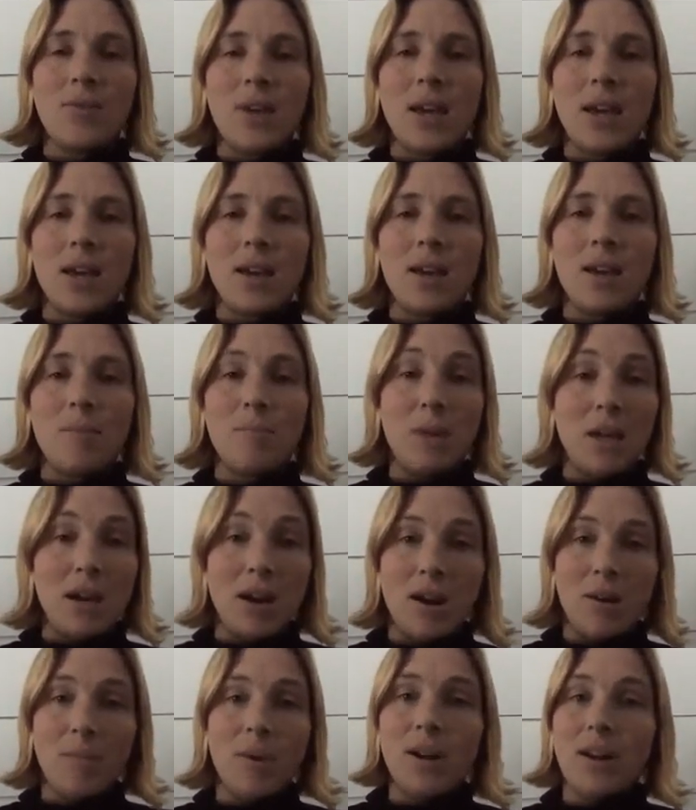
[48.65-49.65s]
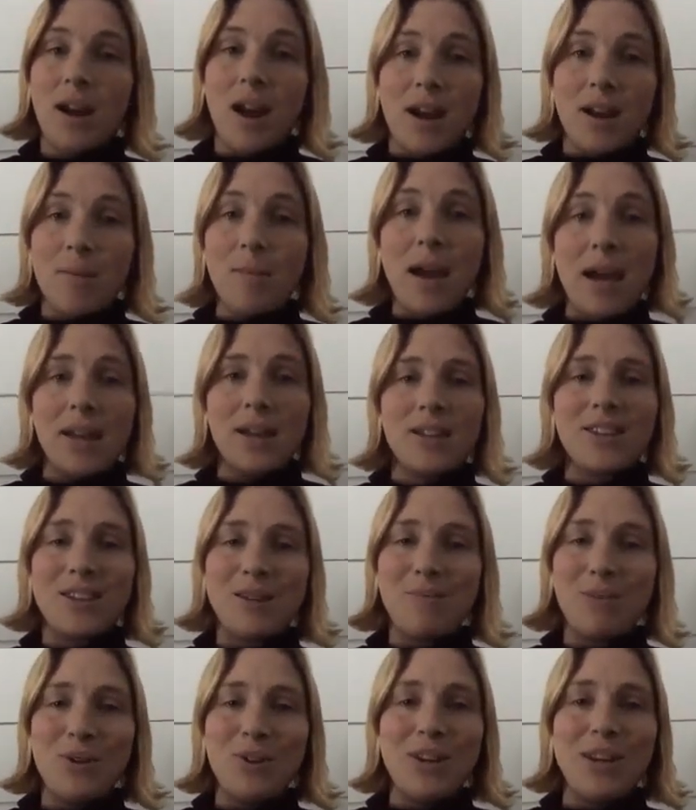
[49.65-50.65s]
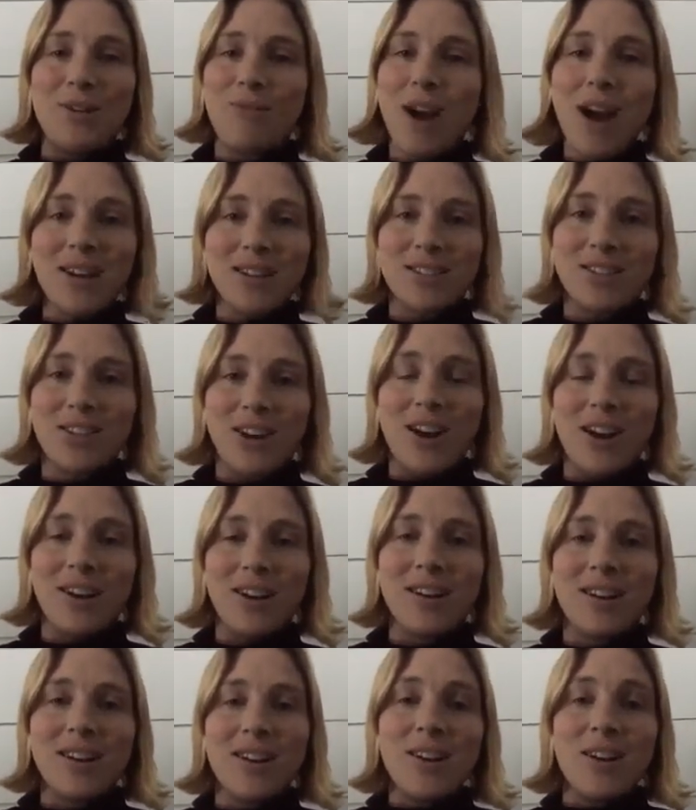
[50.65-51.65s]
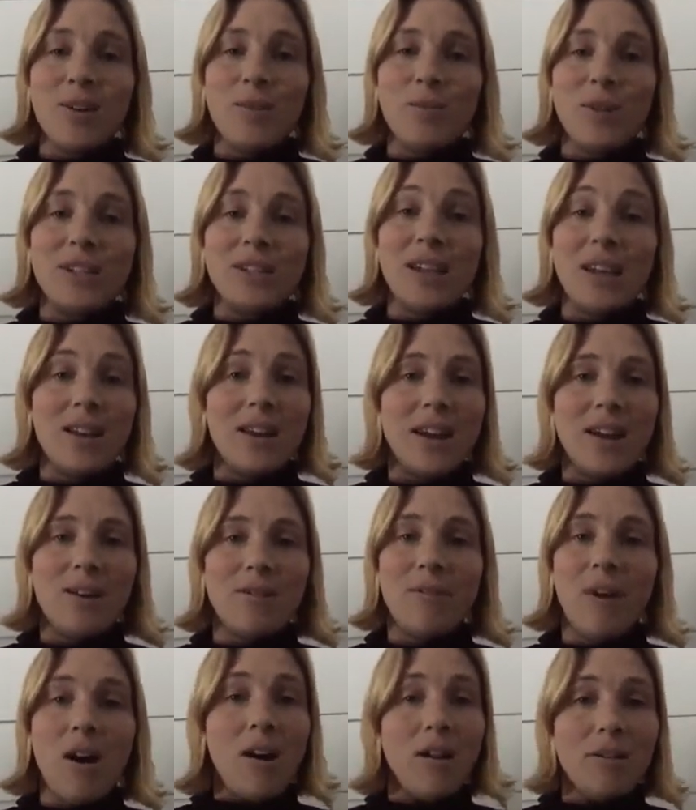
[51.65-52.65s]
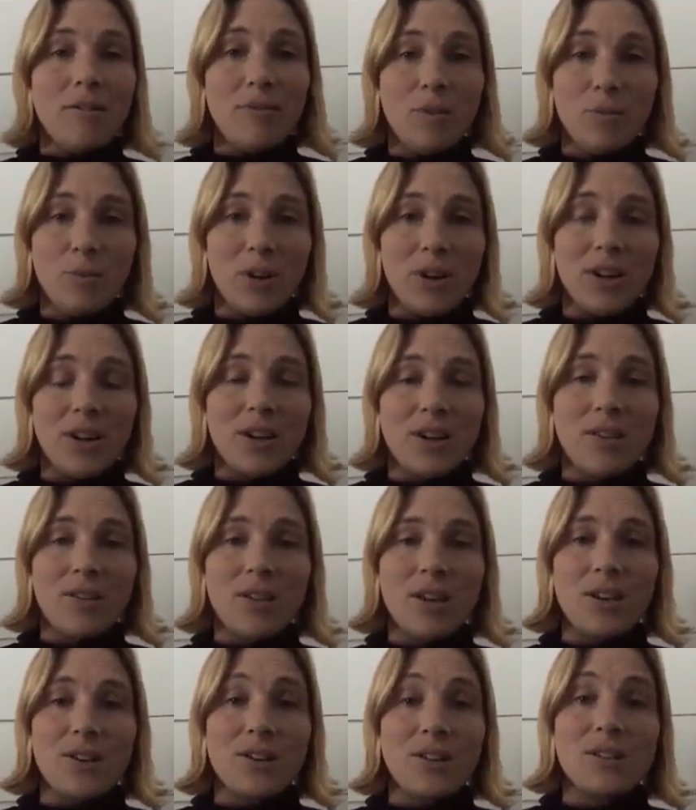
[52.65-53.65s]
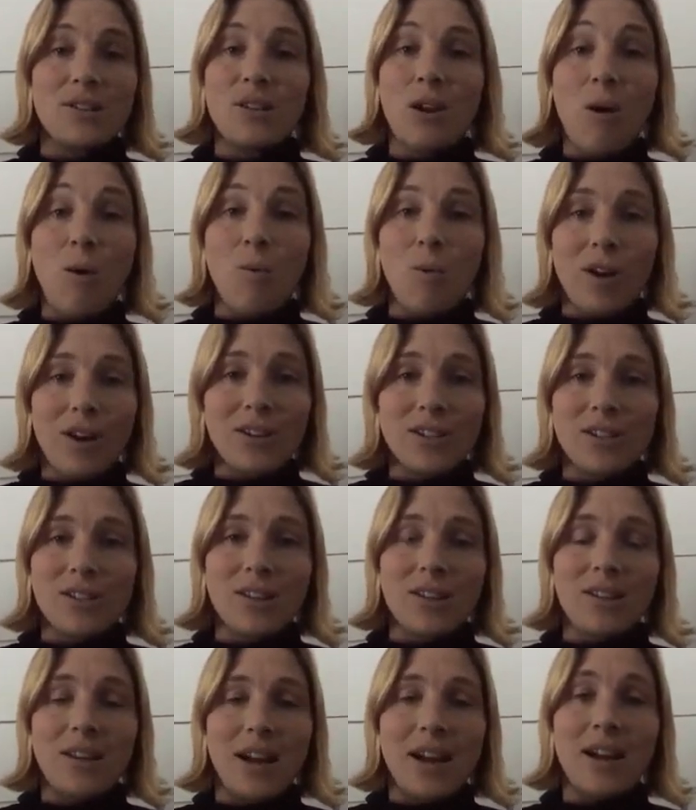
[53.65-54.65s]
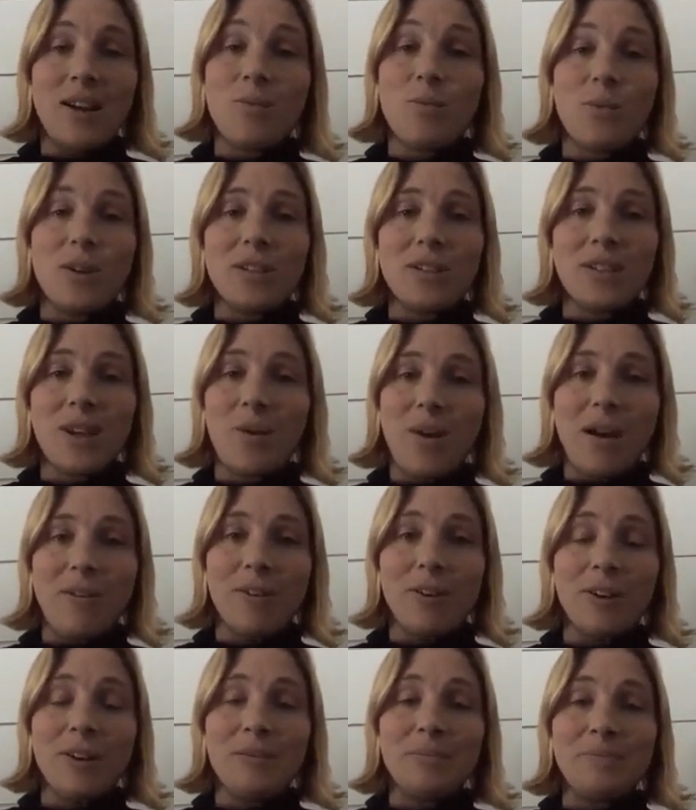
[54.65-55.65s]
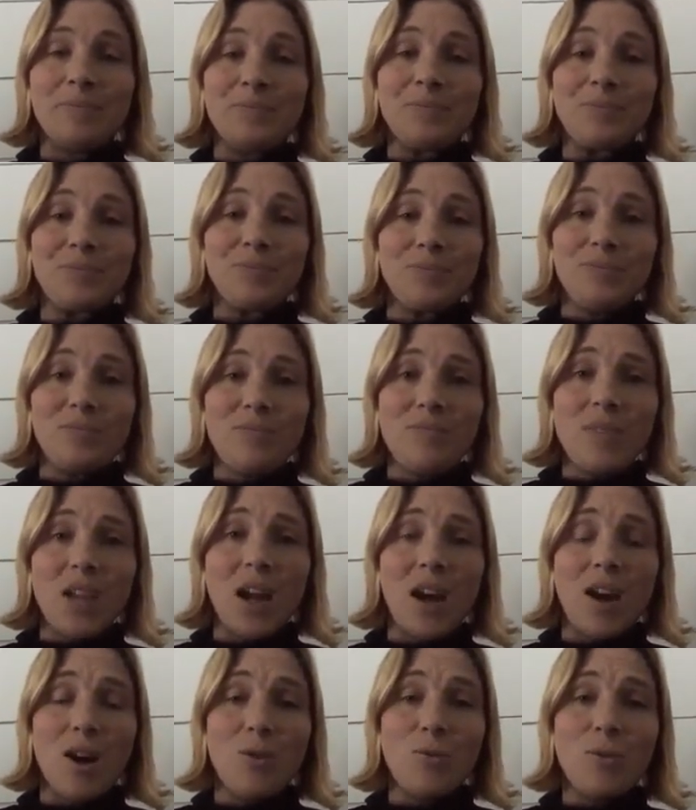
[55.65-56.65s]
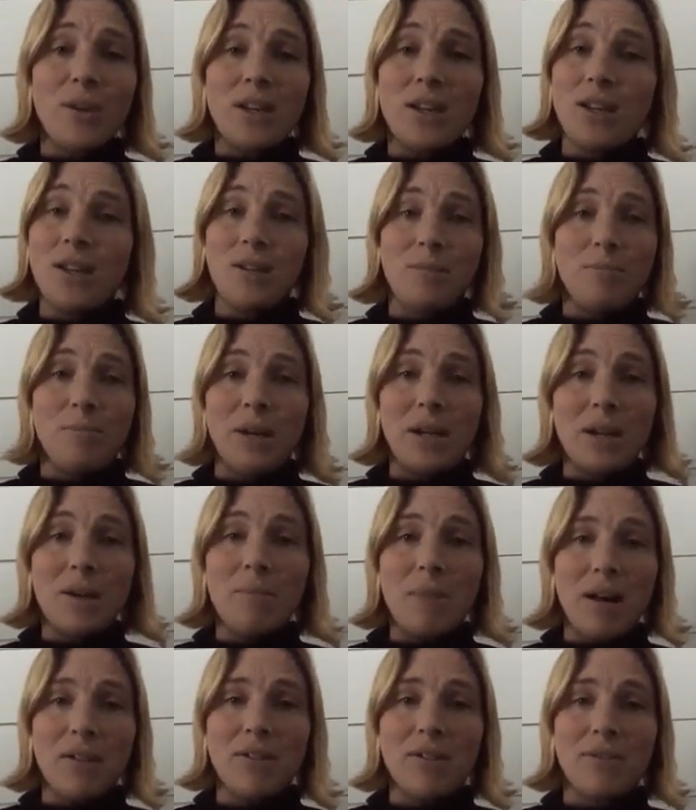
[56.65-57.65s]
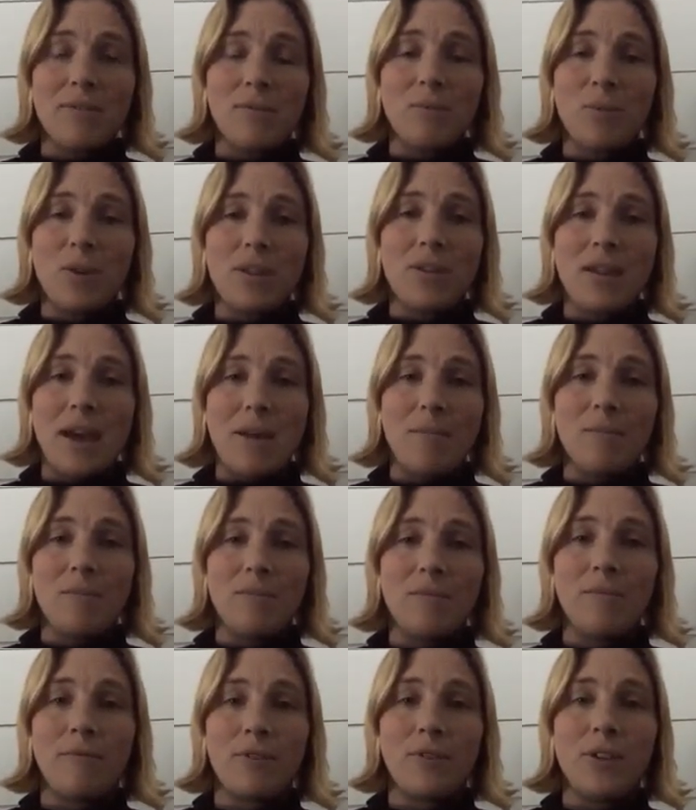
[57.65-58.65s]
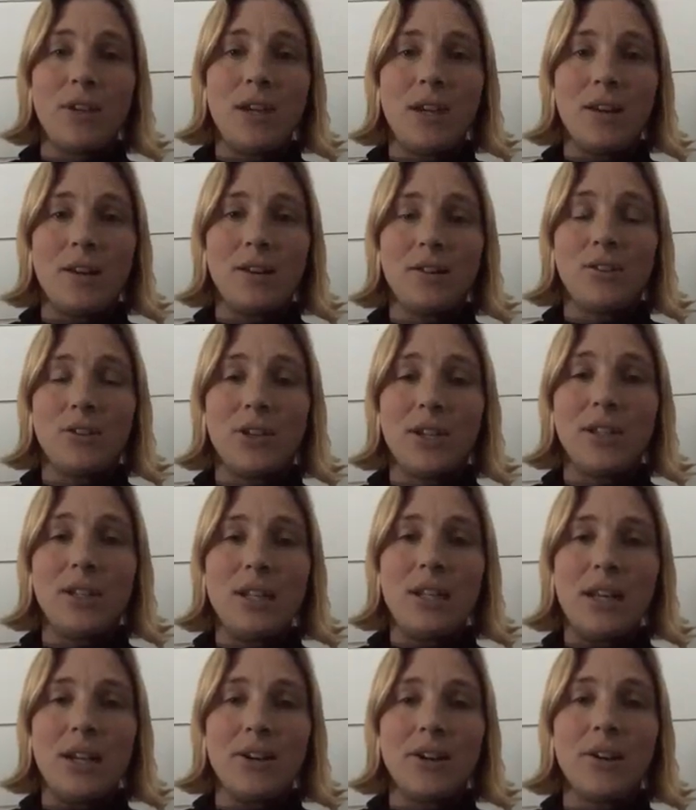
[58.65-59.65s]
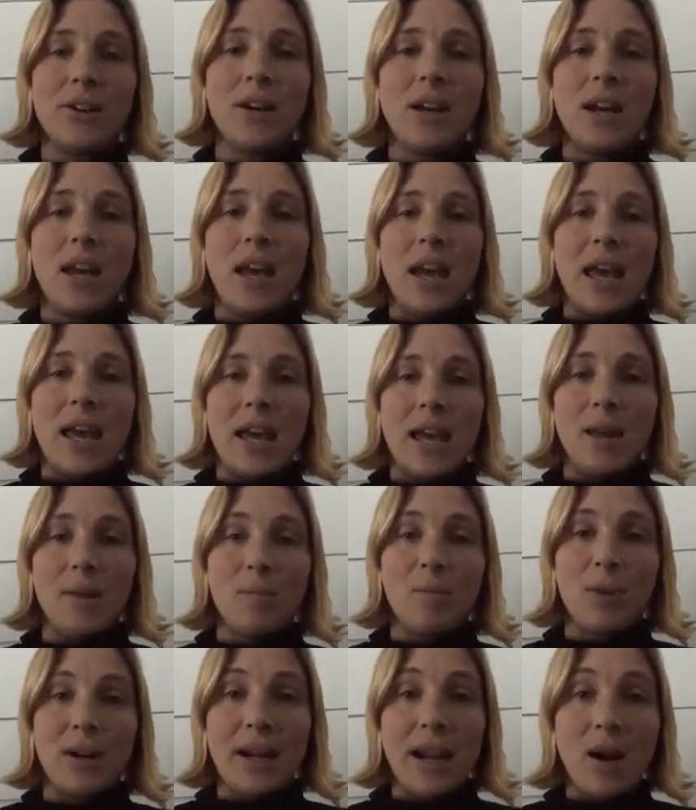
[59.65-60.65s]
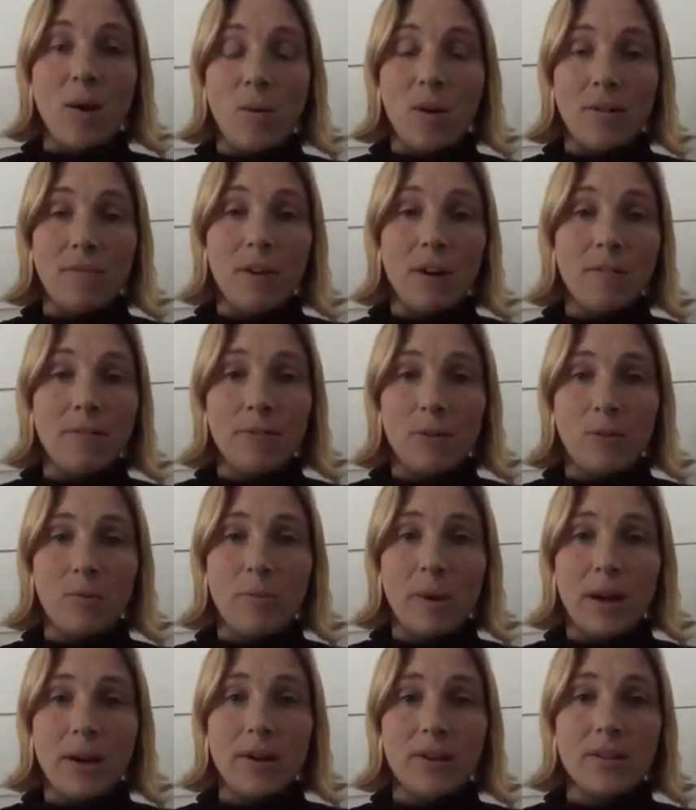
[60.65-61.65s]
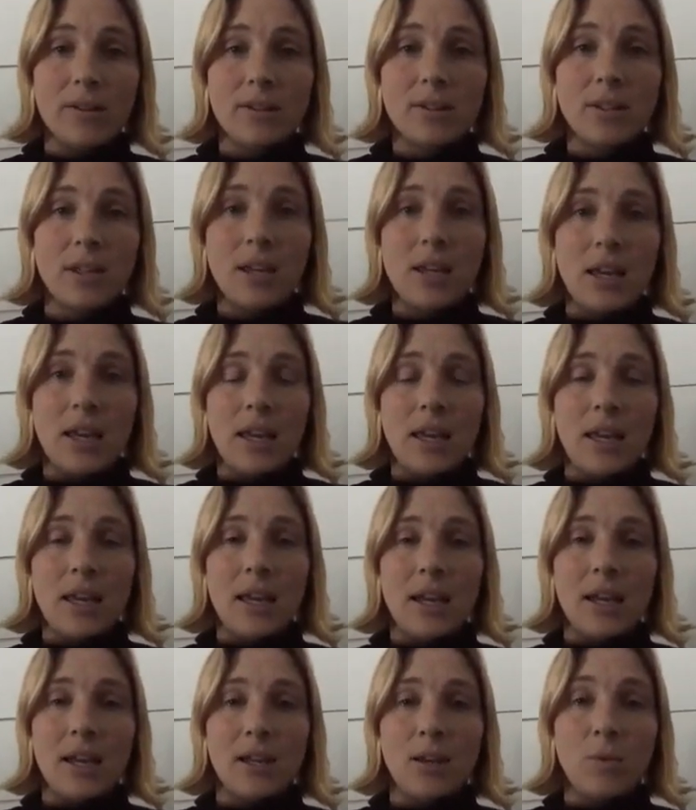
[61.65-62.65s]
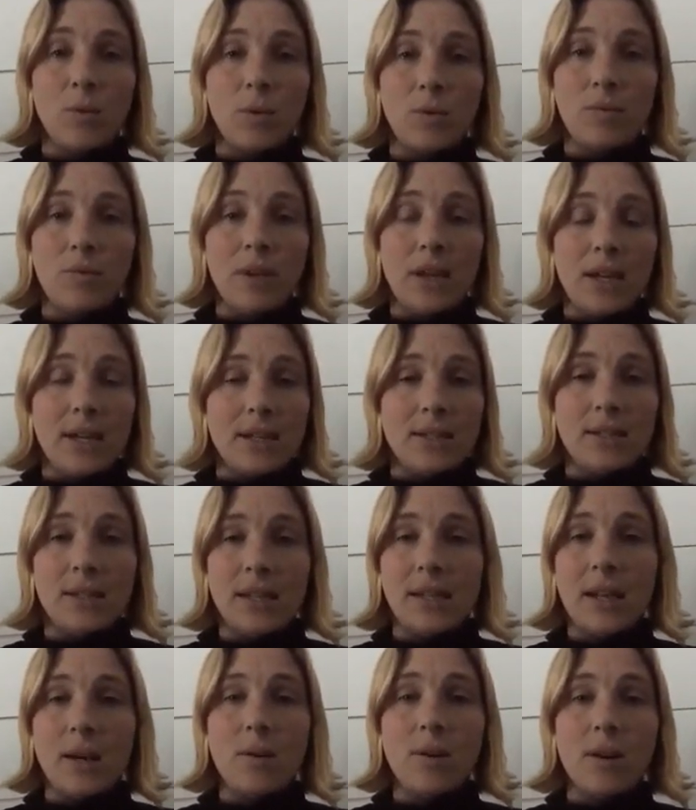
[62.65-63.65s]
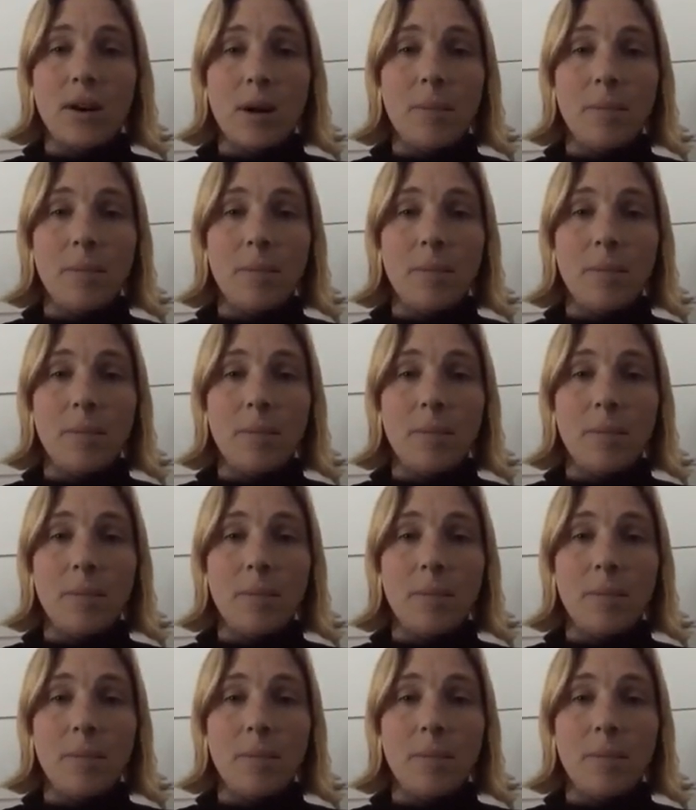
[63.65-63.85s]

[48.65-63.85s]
they become an automatic community rock star. We take care of all of the work. There is no work to the client whatsoever. We pick a month with them for the year during the year and bring out one of our food barrels, and they send out a